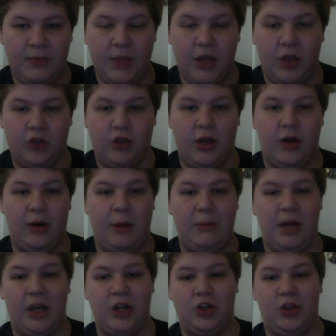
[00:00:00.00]
Also, I don't I'm
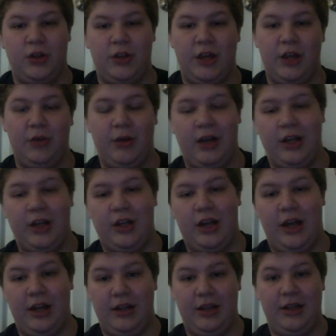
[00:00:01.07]
not going to show you the other one I
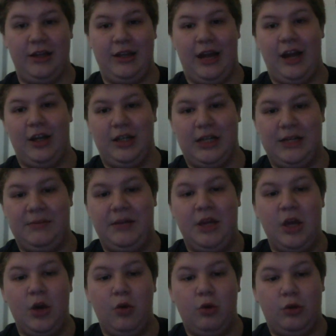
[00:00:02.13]
had the entire time,
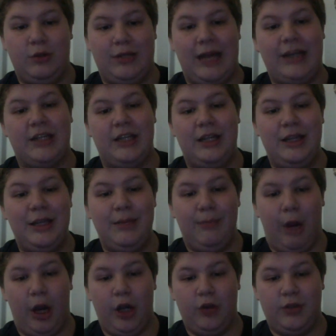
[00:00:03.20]
which was actually the
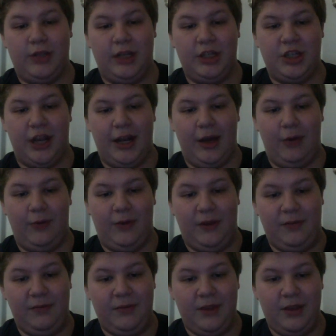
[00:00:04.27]
Mario Sunshine outfit.
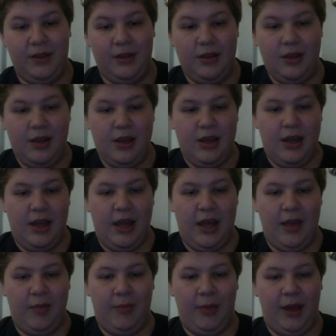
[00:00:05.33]

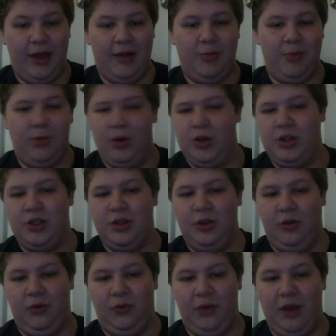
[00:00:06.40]
And my
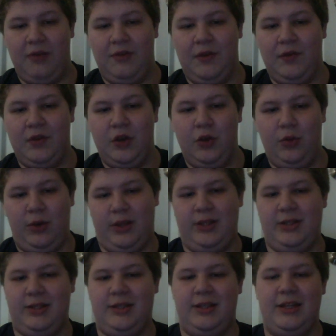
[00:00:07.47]
personal favorite of the new
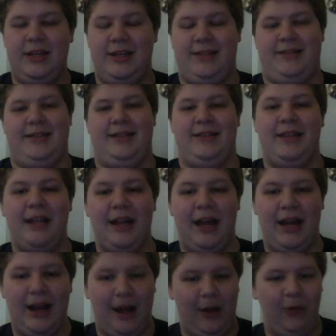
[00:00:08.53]
ones is the
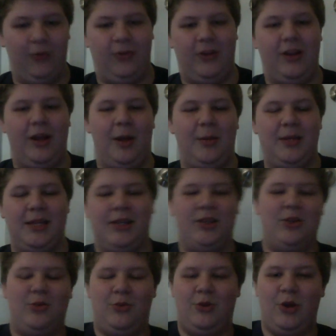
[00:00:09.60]
knight outfit. I'm telling
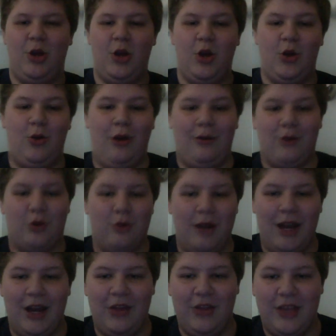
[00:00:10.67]
you, whoever
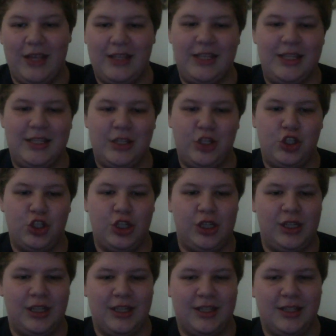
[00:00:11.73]
created this is a
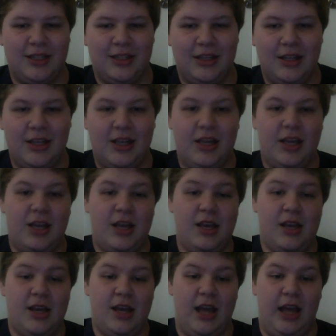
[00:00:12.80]
genius.
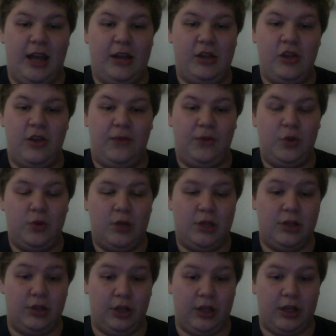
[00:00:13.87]
And if you need
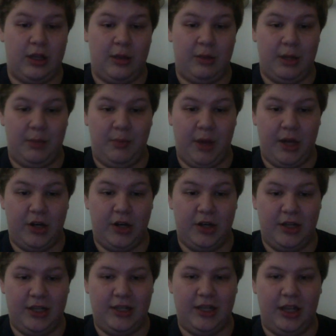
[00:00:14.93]
to look at them in better
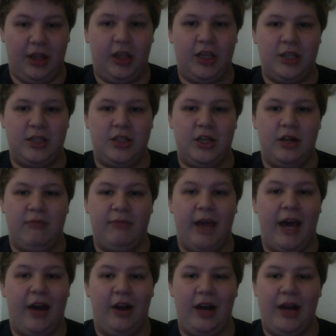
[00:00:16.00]
detail, because, you know, I
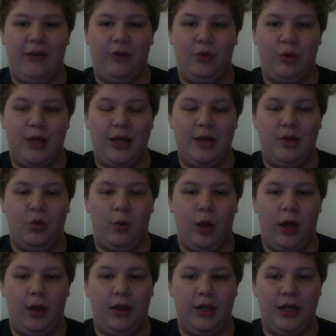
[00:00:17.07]
don't have great
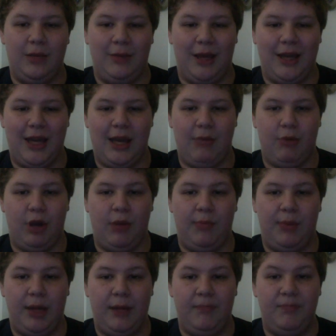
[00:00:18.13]
quality in my camera,
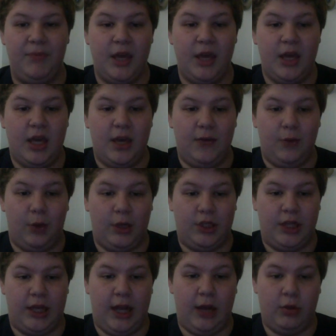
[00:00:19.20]
but if you want to check
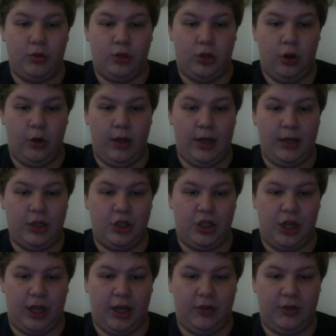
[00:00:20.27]
it out, go ahead and
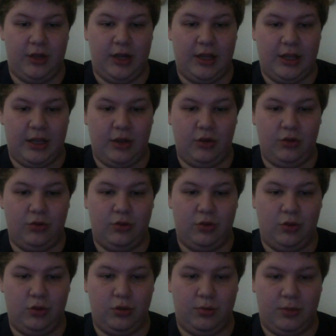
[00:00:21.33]
check out the Nintendo
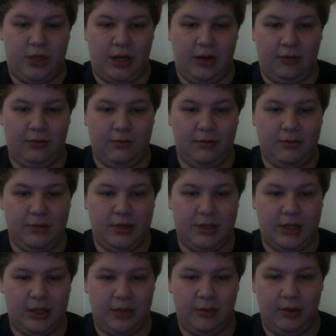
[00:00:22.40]
YouTube channel. It's
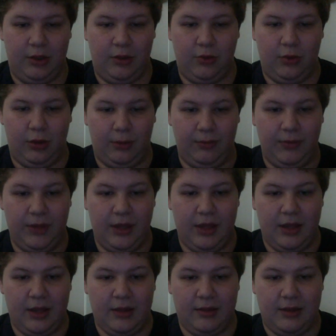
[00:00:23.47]
actually really cool.
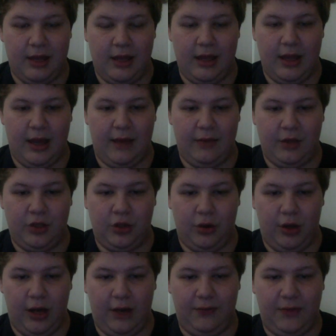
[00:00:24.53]
They have it shown
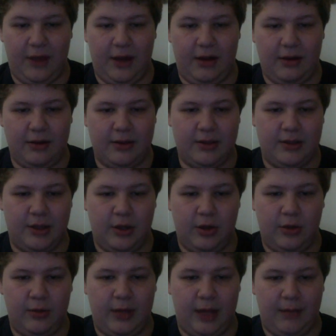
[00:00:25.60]
off there,
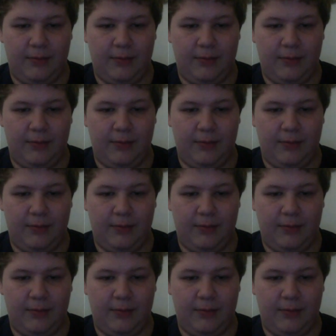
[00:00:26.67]
so yeah.